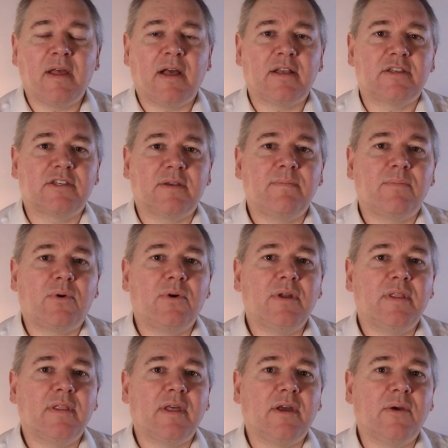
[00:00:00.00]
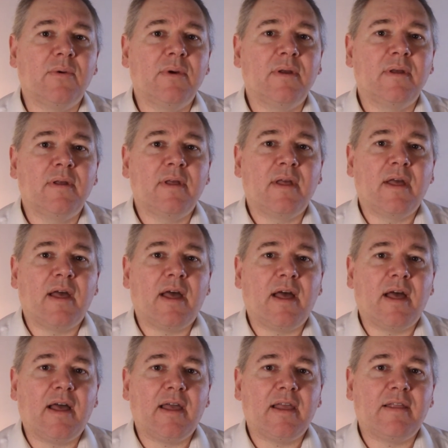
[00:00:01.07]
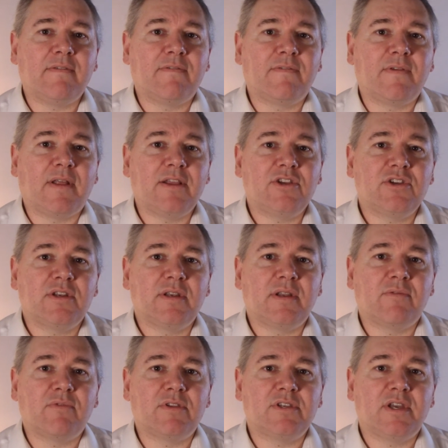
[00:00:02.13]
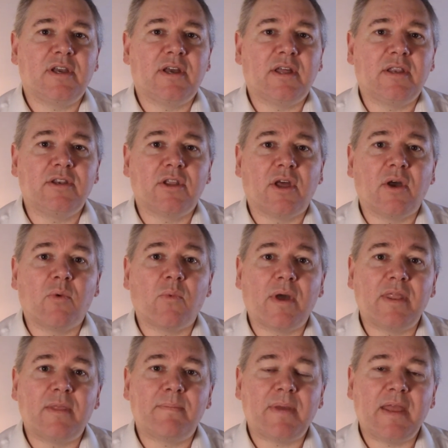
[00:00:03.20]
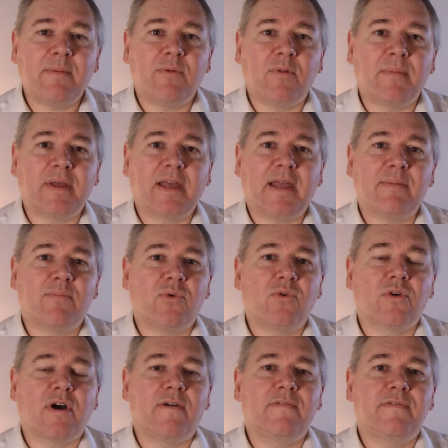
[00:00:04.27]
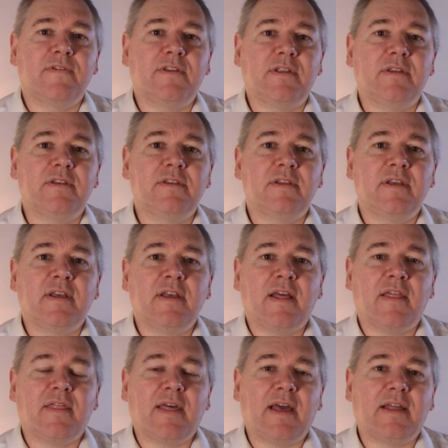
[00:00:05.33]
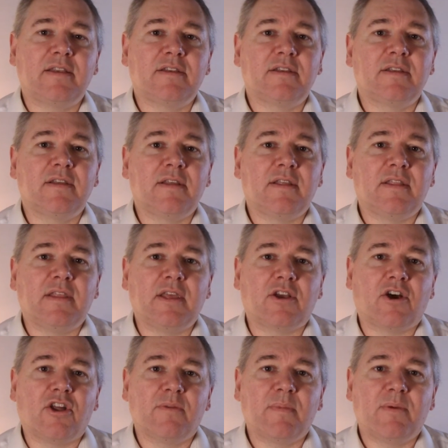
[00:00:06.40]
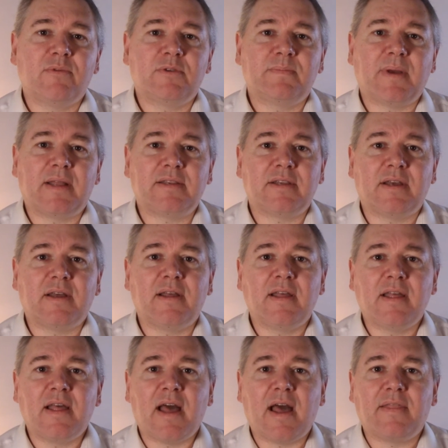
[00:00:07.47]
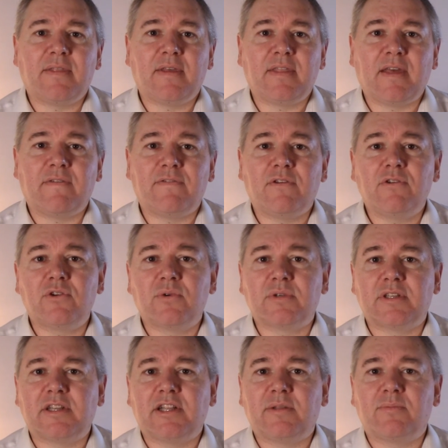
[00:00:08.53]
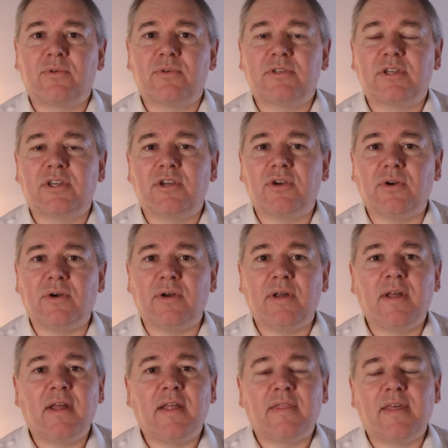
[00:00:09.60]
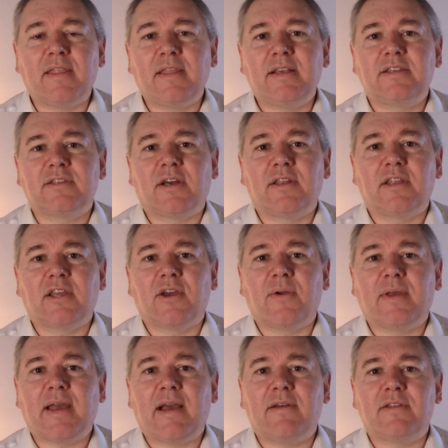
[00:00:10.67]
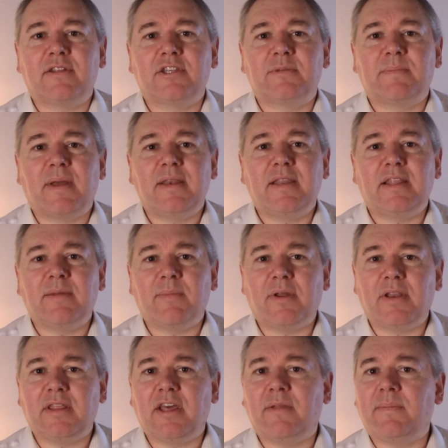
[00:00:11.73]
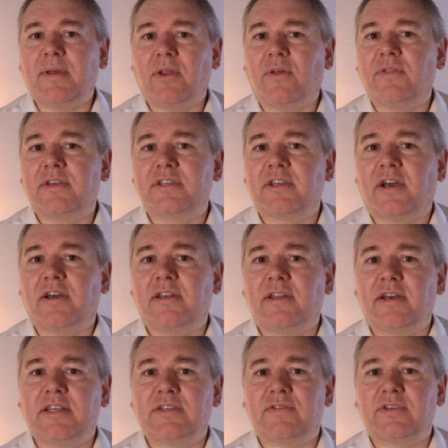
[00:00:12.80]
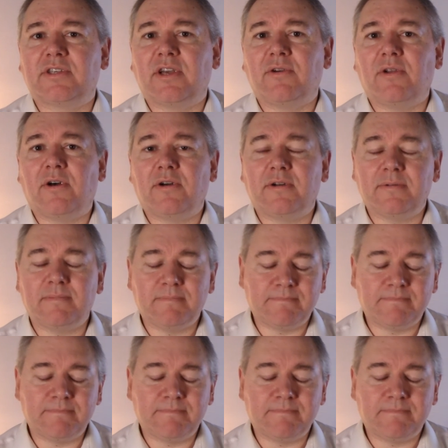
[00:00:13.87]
At some point, though, inflation returned when the people became more confident that the economy was better and that their future was a little more secure. Then they started going out and spending the money that had been on the sidelines for so long.